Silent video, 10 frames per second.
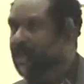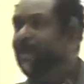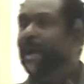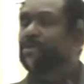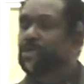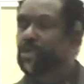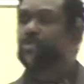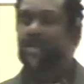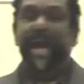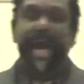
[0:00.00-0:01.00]
What about
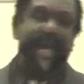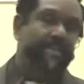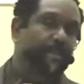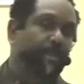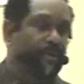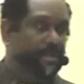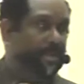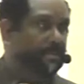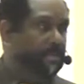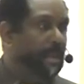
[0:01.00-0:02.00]
you as a
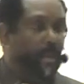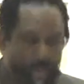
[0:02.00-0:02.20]
person?